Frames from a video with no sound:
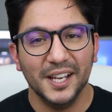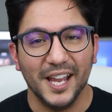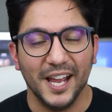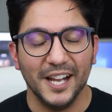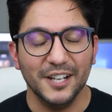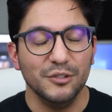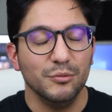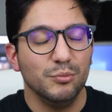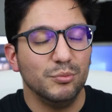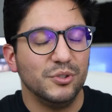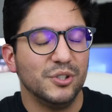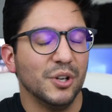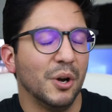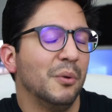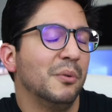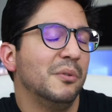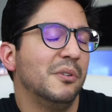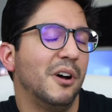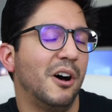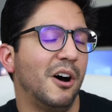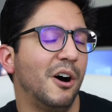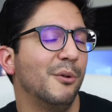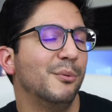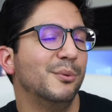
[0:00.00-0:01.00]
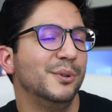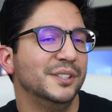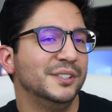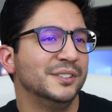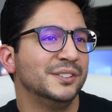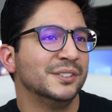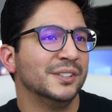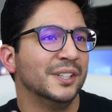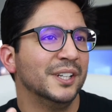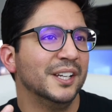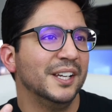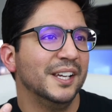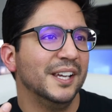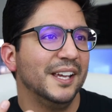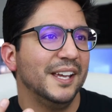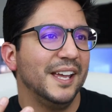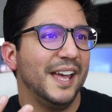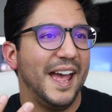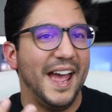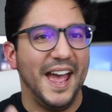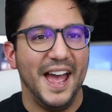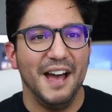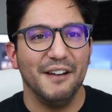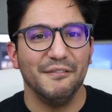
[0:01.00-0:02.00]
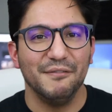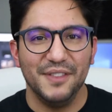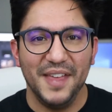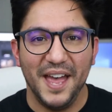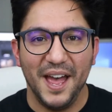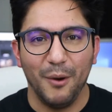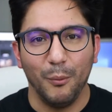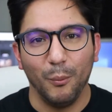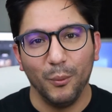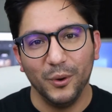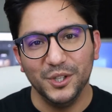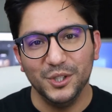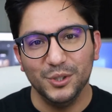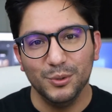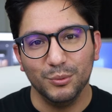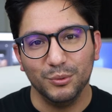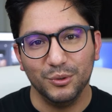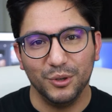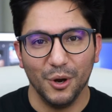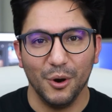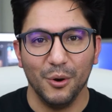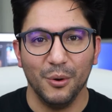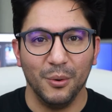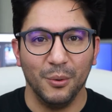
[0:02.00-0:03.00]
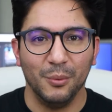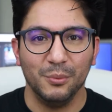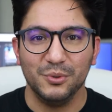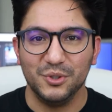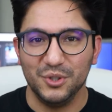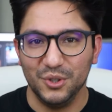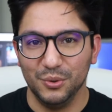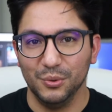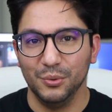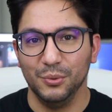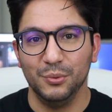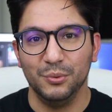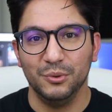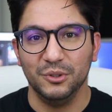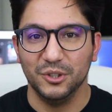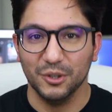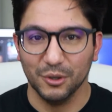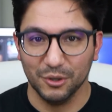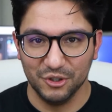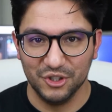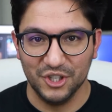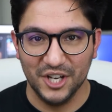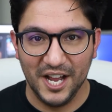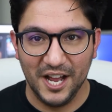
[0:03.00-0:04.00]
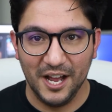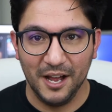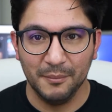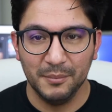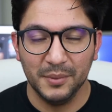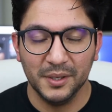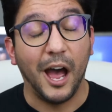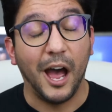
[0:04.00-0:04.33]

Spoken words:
and you don't always have that when you go to your job.